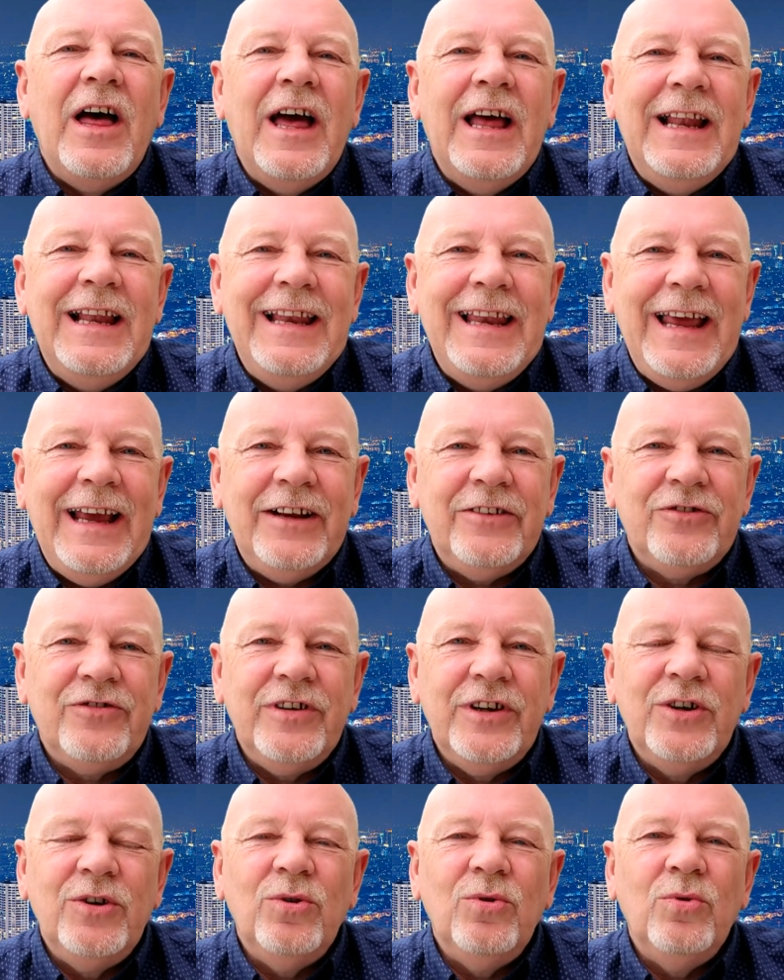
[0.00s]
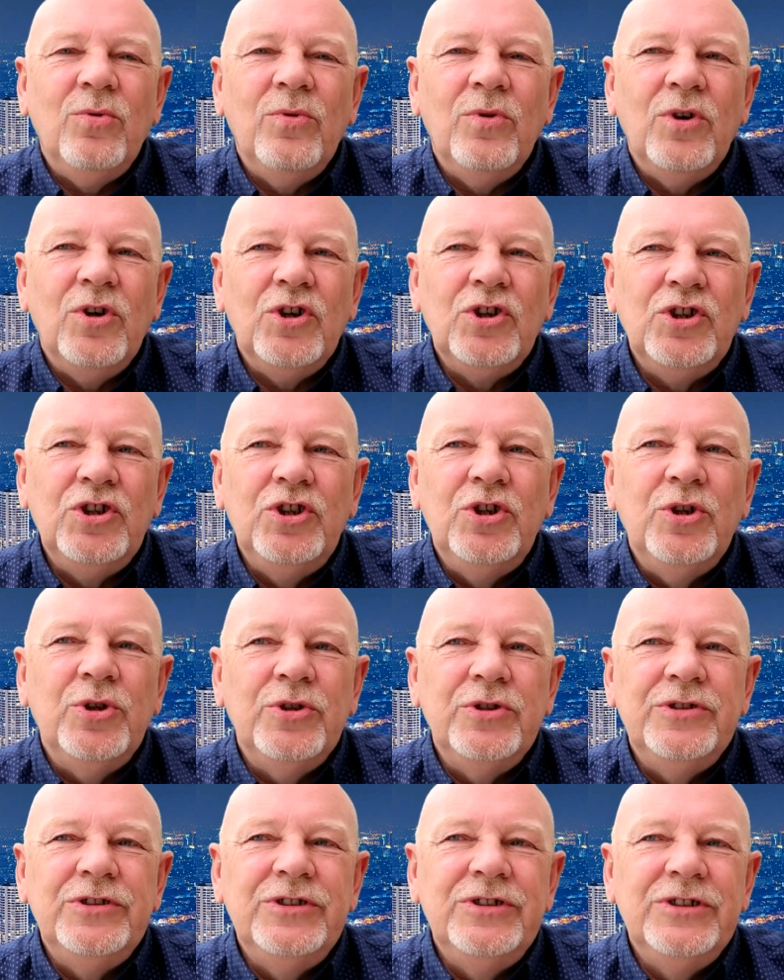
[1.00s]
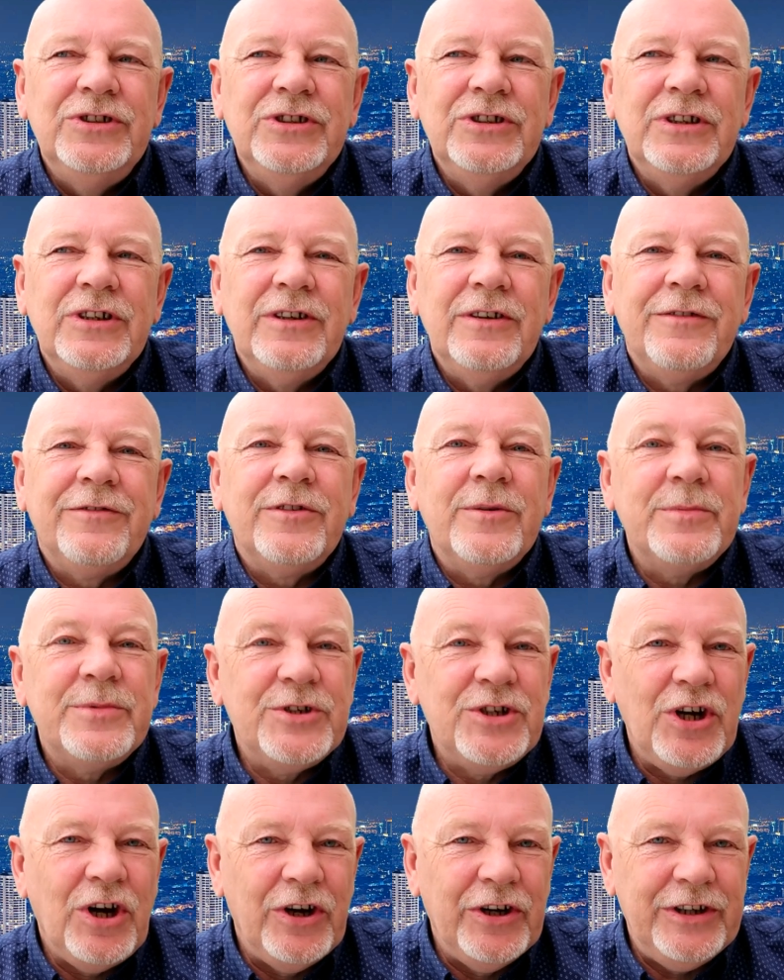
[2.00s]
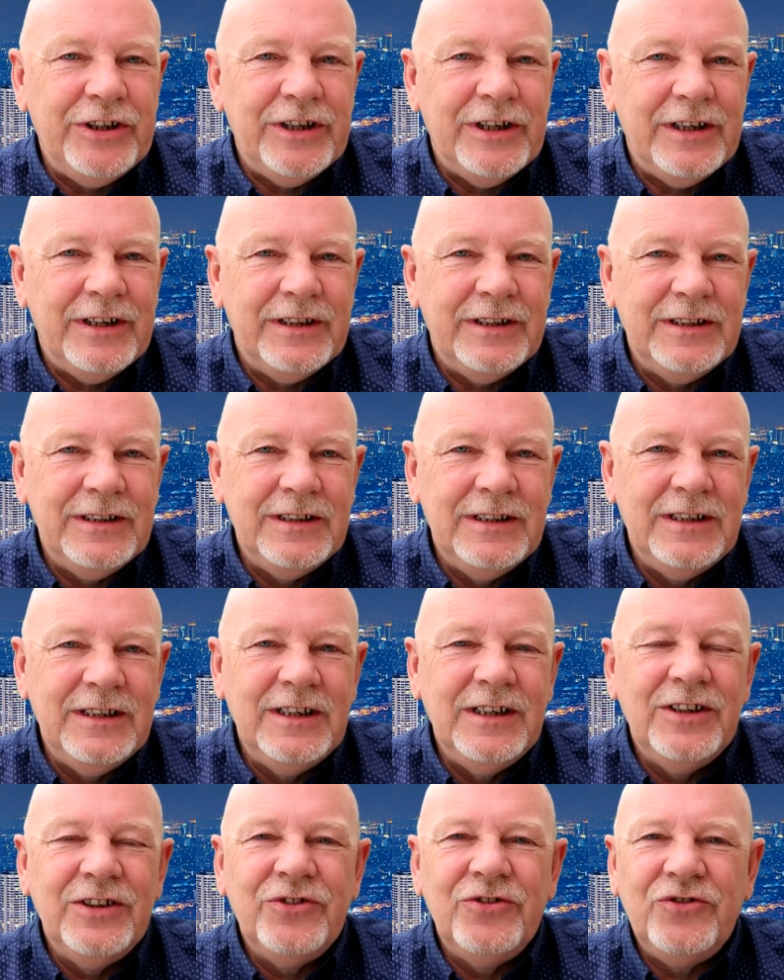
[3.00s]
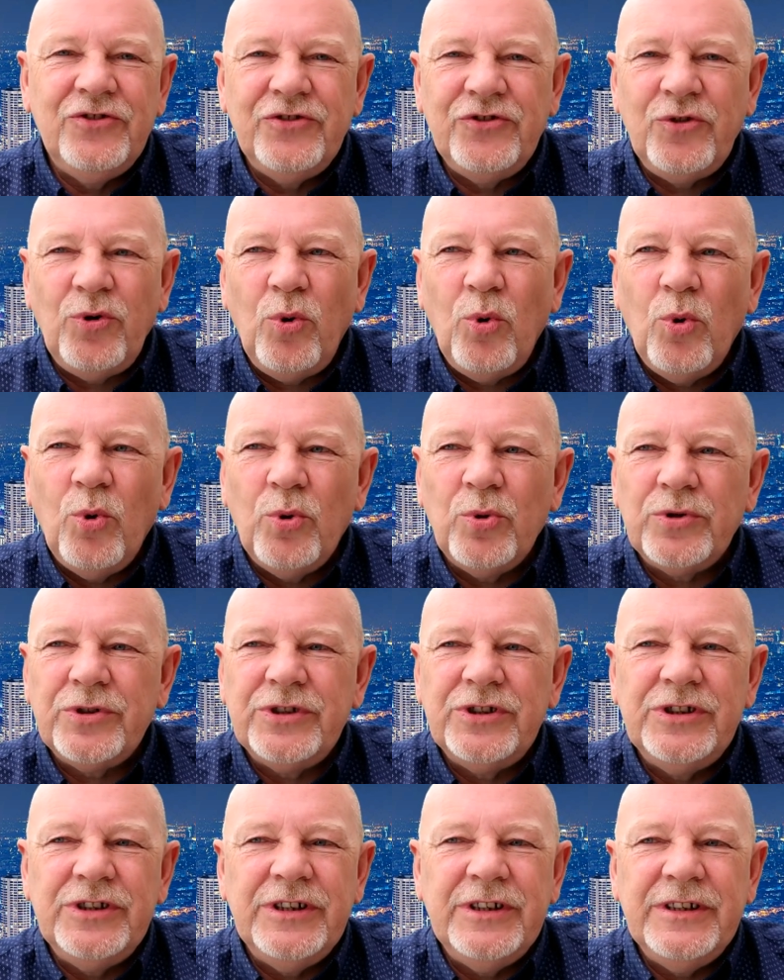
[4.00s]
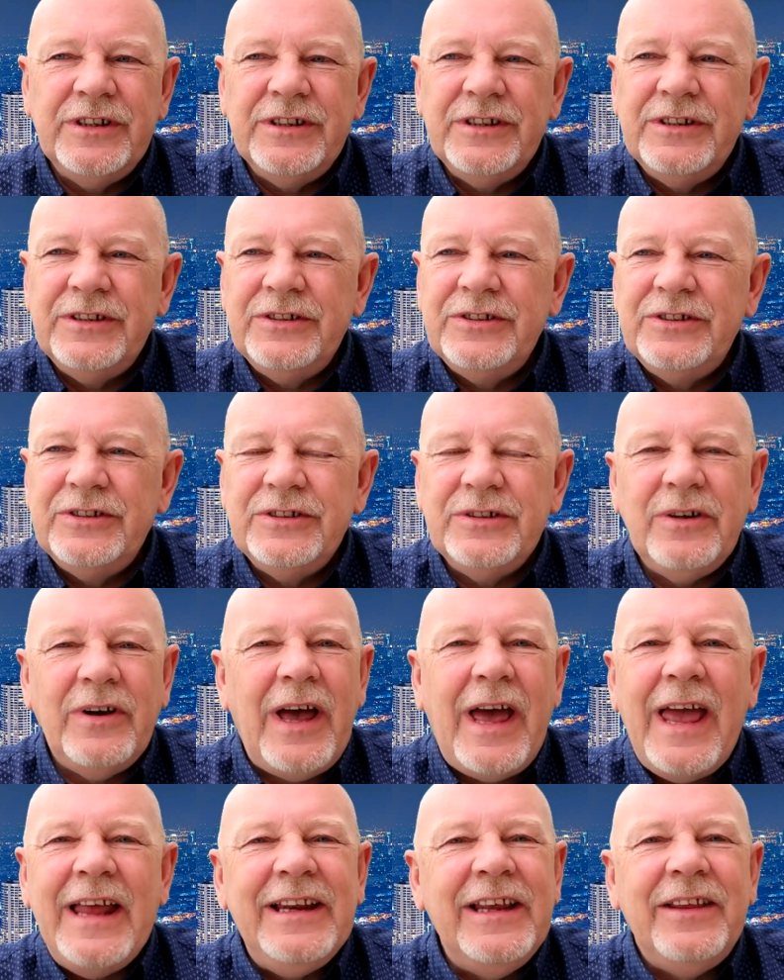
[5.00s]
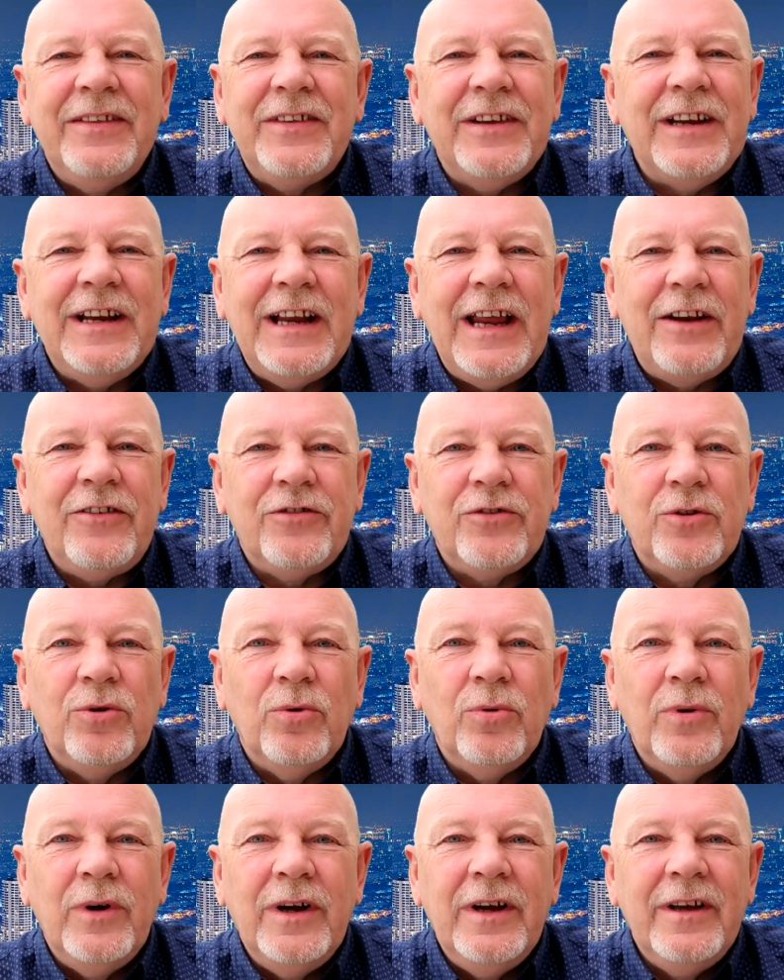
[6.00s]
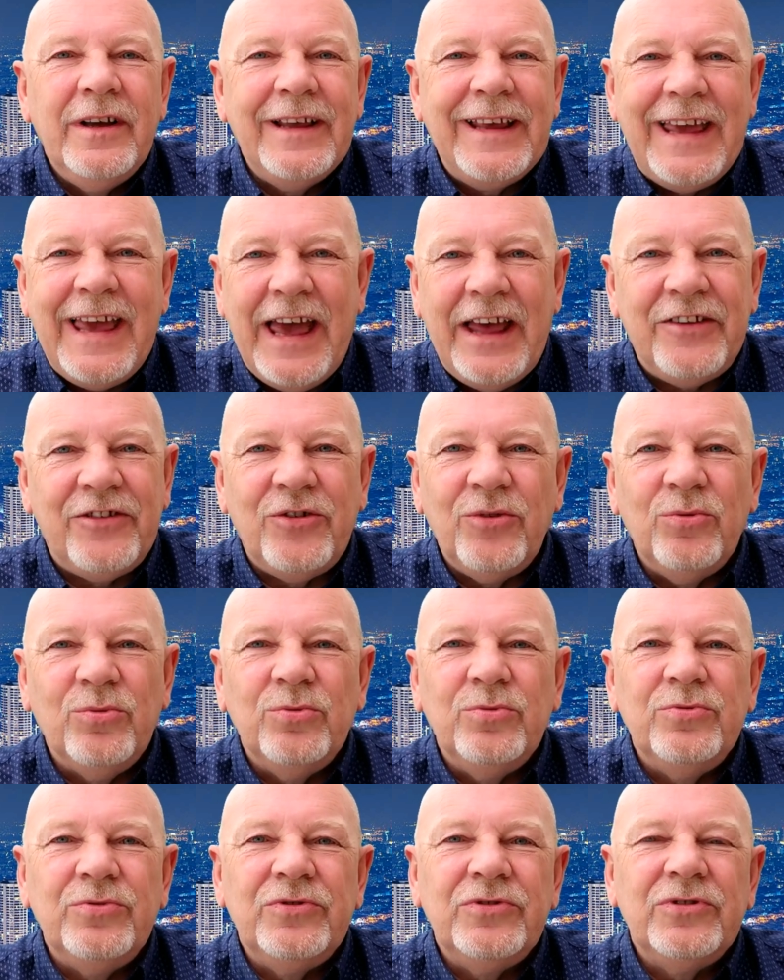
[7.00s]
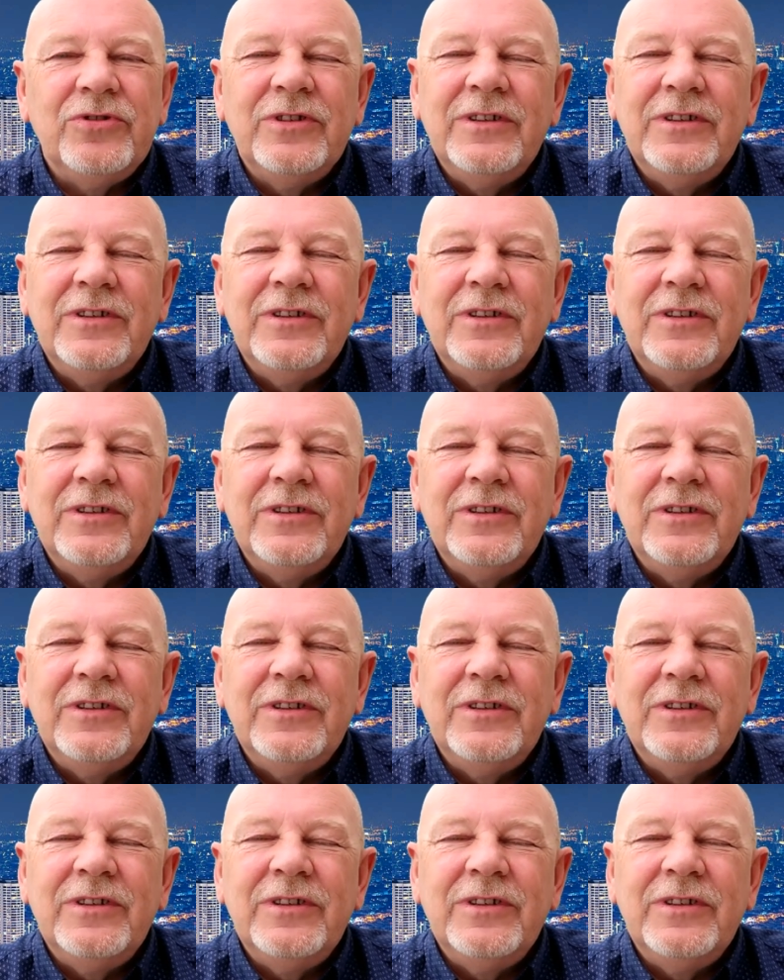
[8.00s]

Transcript: Electrical goods from China, torches, anything electrical, kettles.